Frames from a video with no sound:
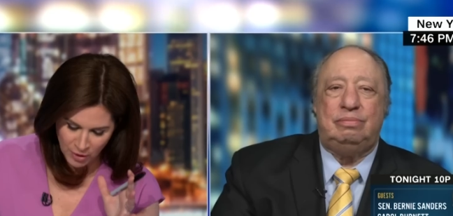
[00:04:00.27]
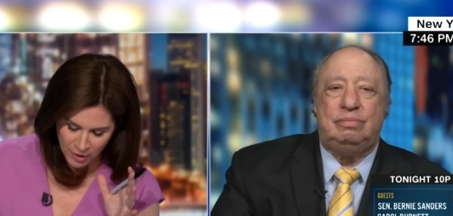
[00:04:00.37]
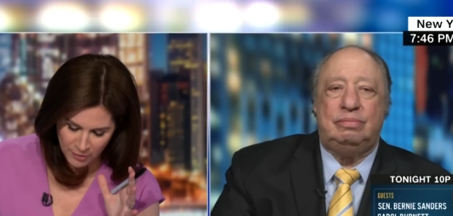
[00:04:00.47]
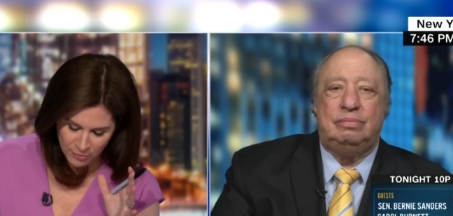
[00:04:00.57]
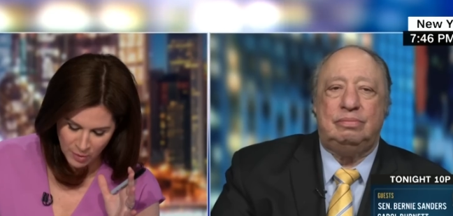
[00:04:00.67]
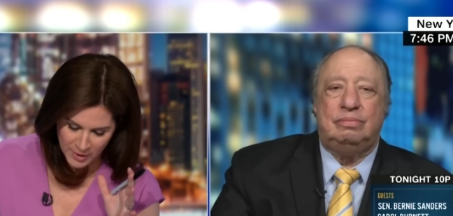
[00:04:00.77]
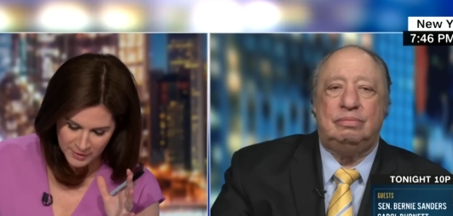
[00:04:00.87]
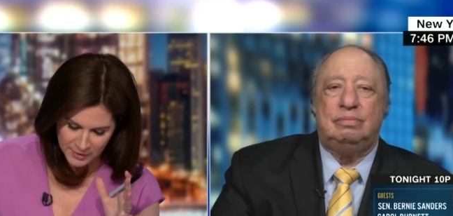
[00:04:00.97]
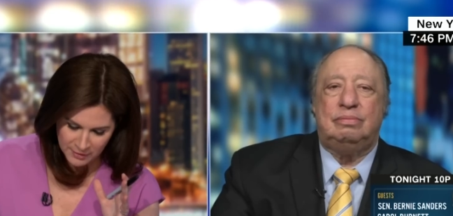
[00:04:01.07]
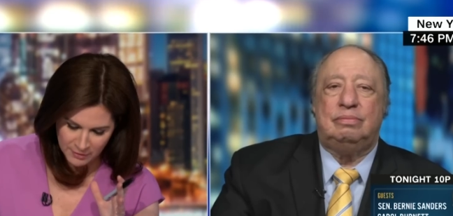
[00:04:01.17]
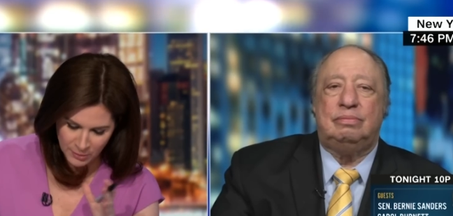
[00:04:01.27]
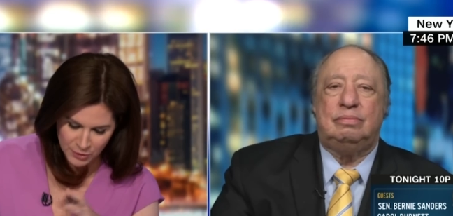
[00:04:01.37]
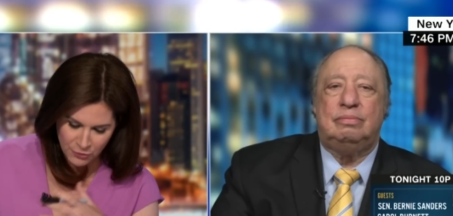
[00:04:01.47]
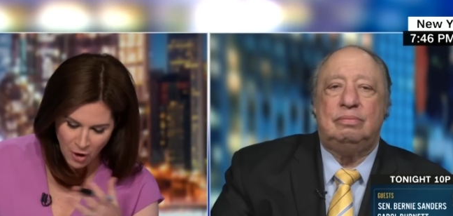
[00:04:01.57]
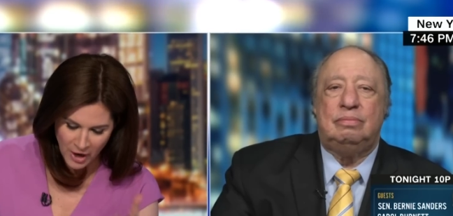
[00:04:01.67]
Speaker 1: uh, was
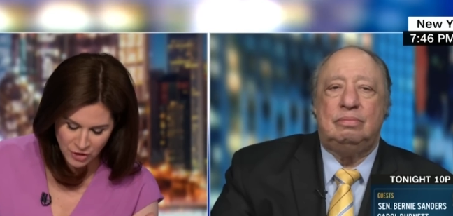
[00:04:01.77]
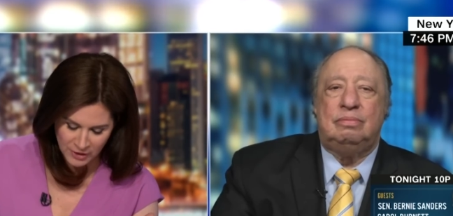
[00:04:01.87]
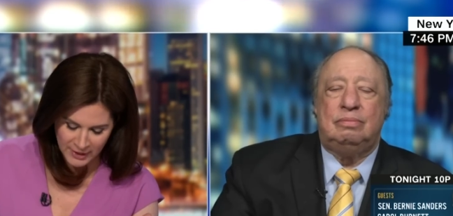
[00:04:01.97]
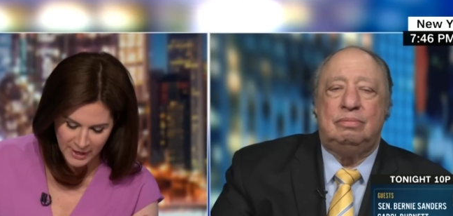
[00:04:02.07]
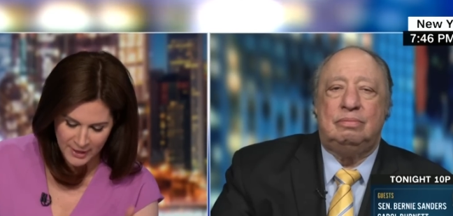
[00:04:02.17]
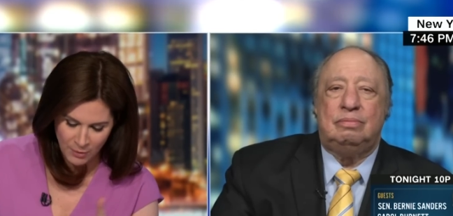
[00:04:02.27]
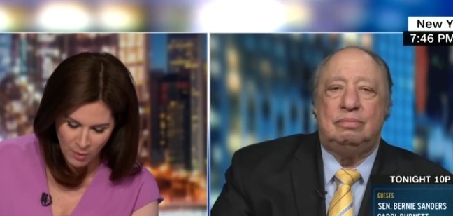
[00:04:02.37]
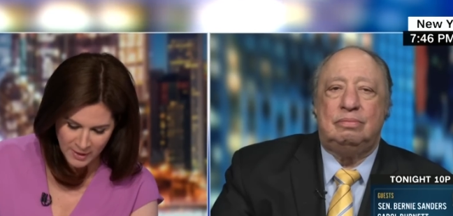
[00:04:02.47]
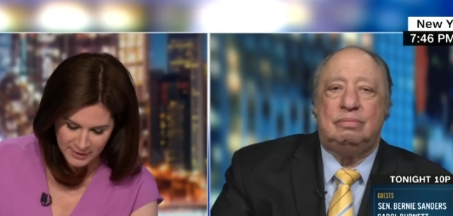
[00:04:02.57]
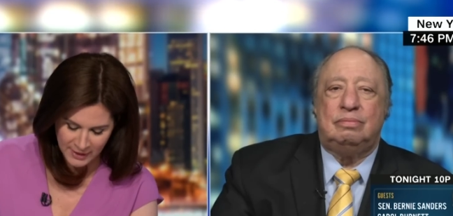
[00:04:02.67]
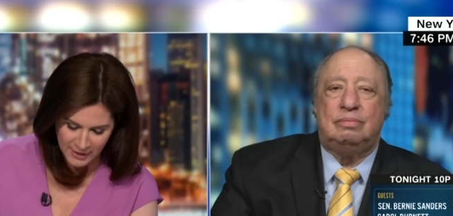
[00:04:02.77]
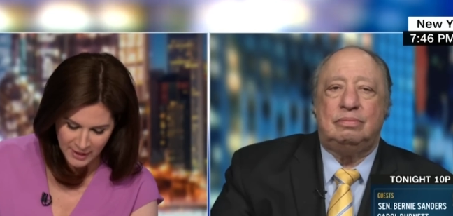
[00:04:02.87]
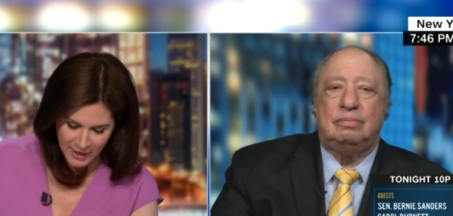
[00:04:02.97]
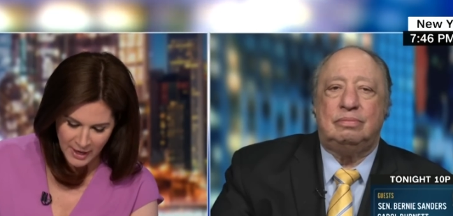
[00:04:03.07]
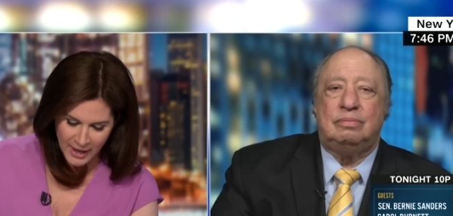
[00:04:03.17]
was fraudulent and it wasn't.
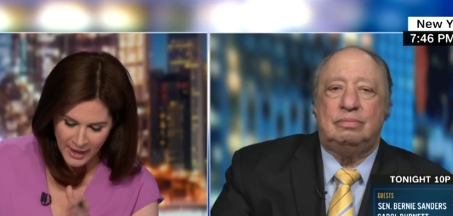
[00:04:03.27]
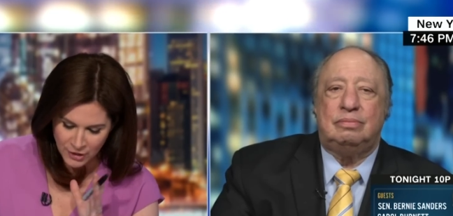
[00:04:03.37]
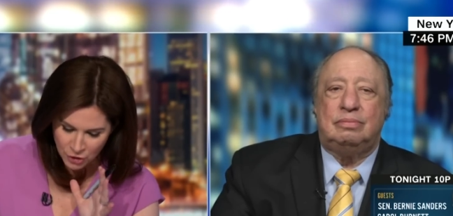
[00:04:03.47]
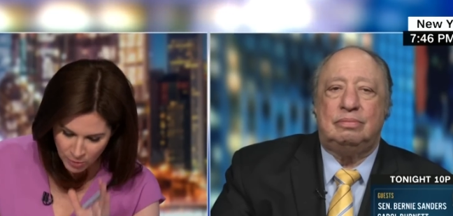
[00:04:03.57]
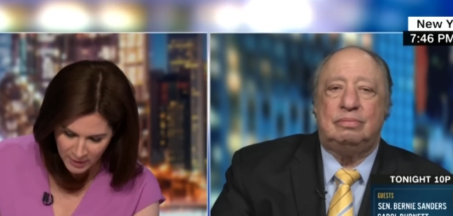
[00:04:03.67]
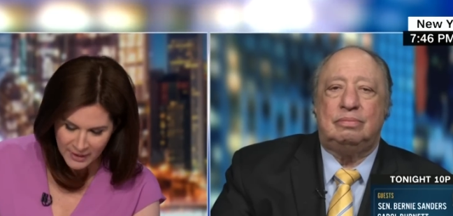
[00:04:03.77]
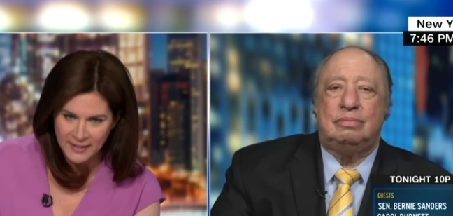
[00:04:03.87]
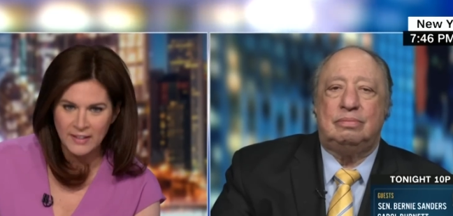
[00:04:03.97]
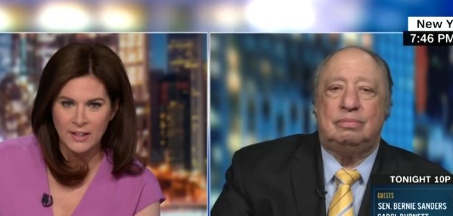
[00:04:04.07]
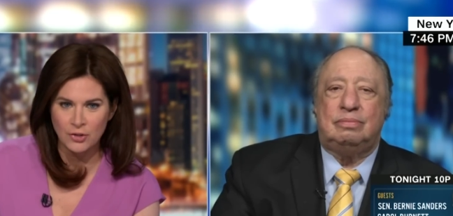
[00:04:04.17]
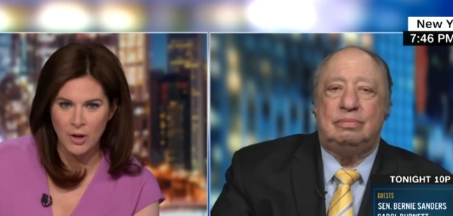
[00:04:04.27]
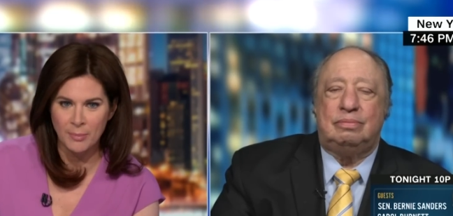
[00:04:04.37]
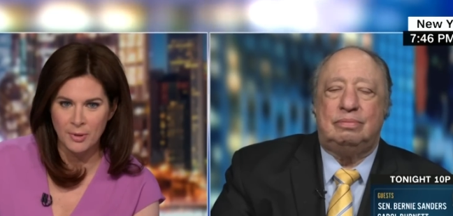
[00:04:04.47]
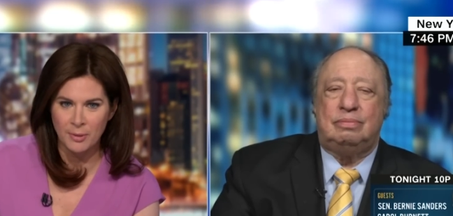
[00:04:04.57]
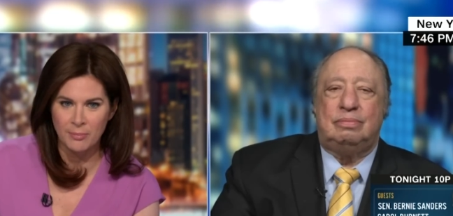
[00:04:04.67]
And you really think that
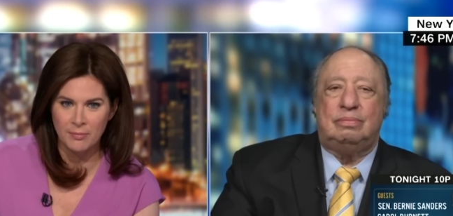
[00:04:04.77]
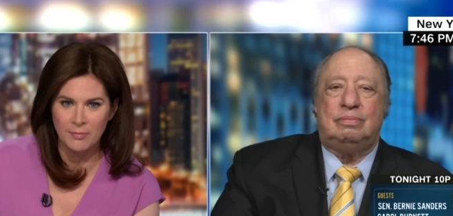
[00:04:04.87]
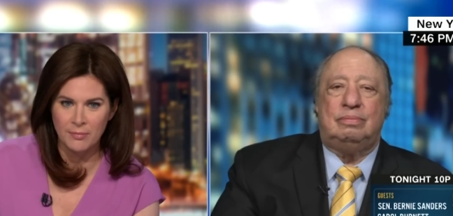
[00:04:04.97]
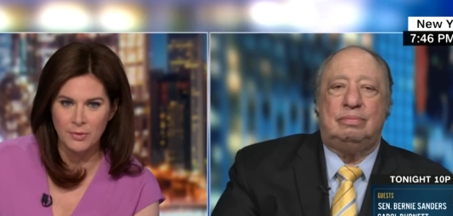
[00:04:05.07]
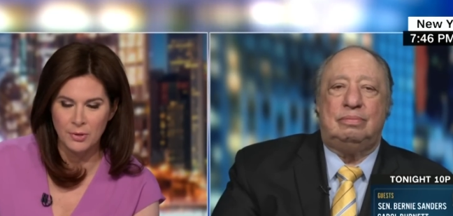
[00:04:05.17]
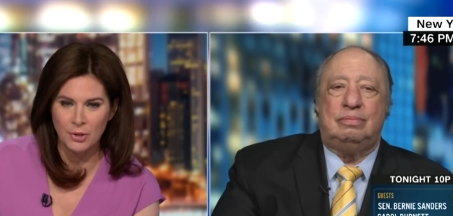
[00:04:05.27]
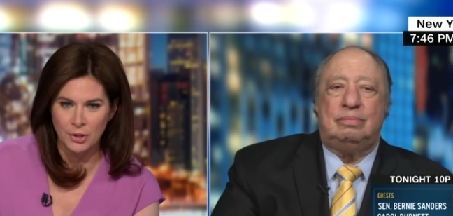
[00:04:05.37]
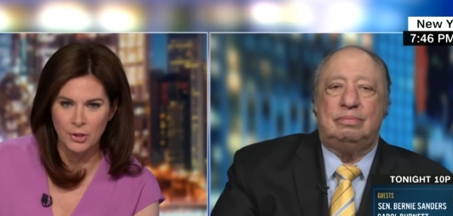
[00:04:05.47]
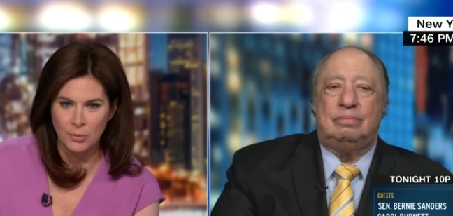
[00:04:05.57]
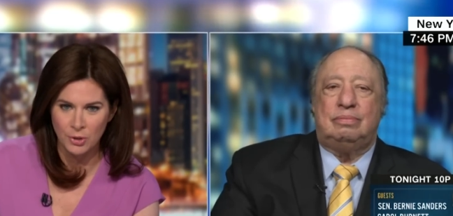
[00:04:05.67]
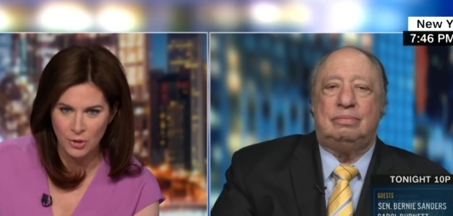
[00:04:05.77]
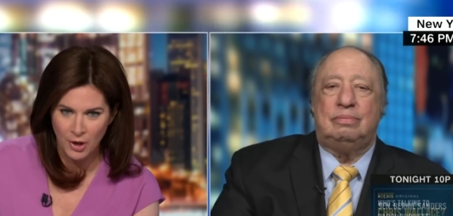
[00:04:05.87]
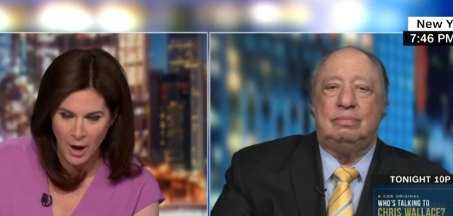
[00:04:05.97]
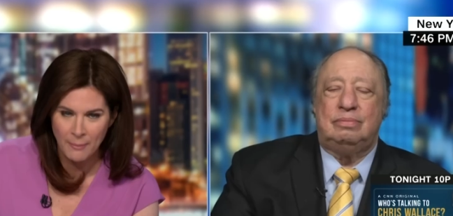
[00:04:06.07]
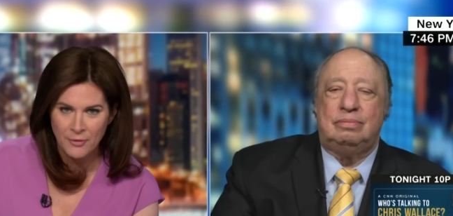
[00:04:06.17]
Trump could you're, you, are you are
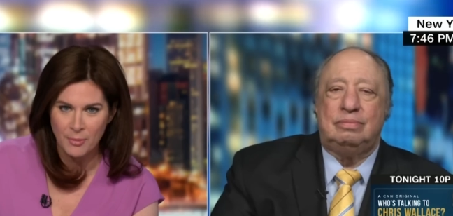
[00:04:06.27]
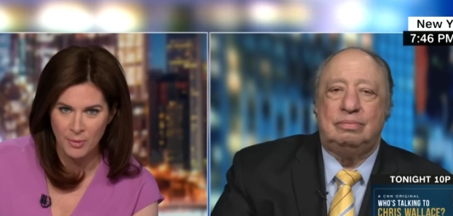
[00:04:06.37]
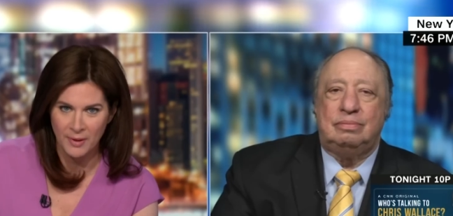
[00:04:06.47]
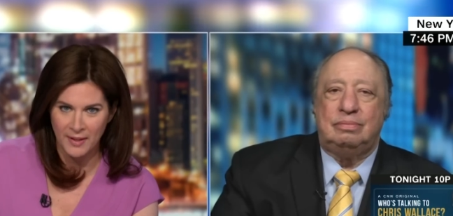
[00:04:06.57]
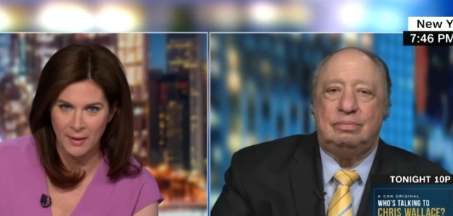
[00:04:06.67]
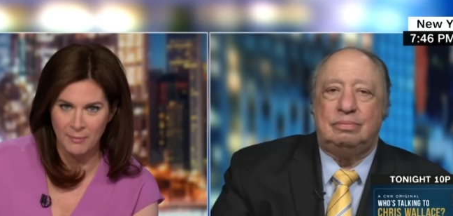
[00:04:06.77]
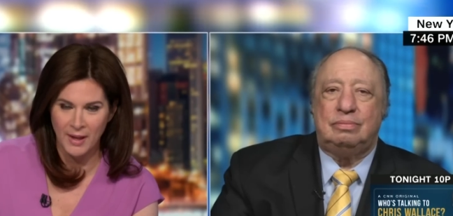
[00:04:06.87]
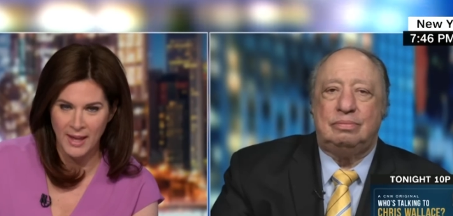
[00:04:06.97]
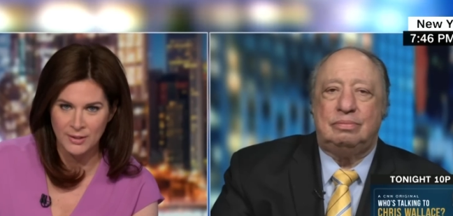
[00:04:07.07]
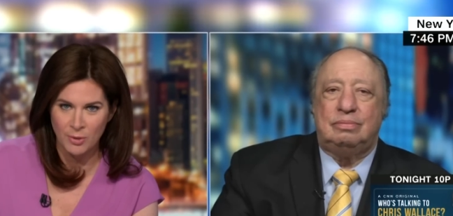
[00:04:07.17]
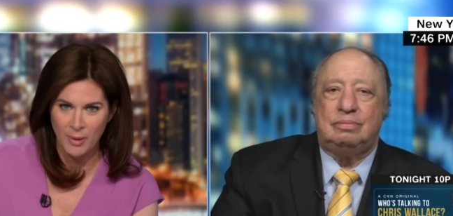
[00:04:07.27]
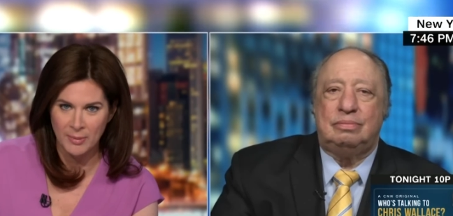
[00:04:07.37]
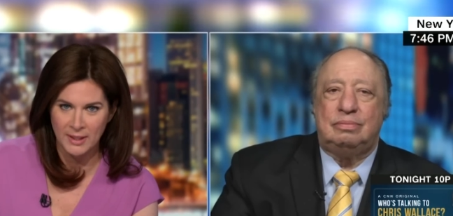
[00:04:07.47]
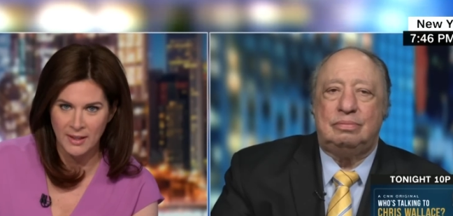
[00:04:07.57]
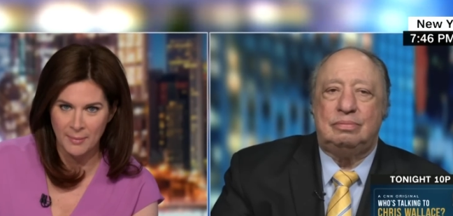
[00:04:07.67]
comfortable with him as a
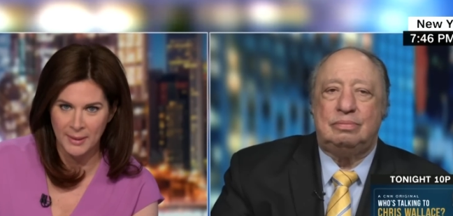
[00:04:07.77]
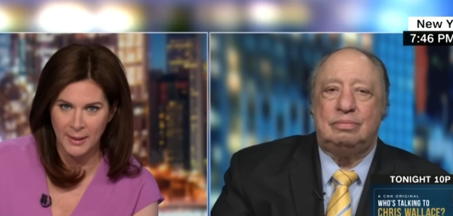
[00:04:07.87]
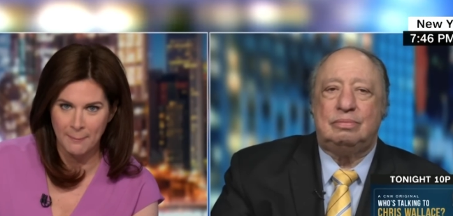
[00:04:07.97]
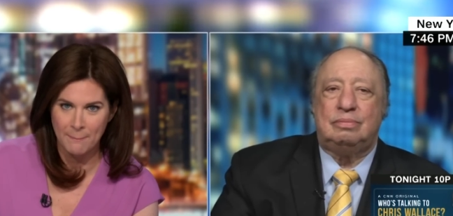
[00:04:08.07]
Republican nominee?